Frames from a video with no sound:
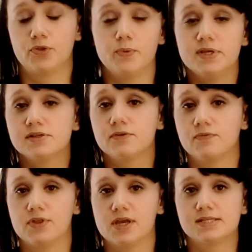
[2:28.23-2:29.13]
The reason for
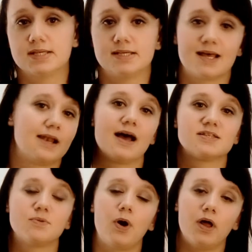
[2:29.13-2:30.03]
this is that it has
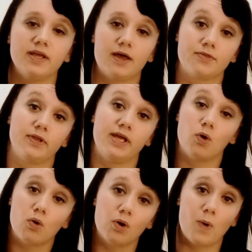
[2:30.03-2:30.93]
a polyethylene
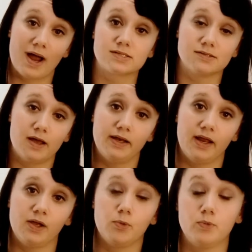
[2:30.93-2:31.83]
or wax
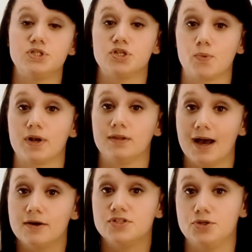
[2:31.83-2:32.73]
lining, which is what
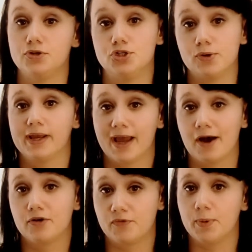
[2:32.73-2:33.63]
allows you to drink
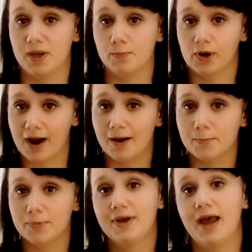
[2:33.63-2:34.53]
out of a paper
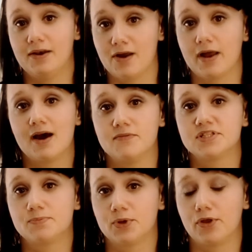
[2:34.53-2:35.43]
cup and not have it
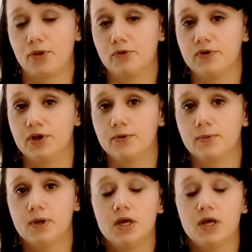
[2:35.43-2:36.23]
spill all over you.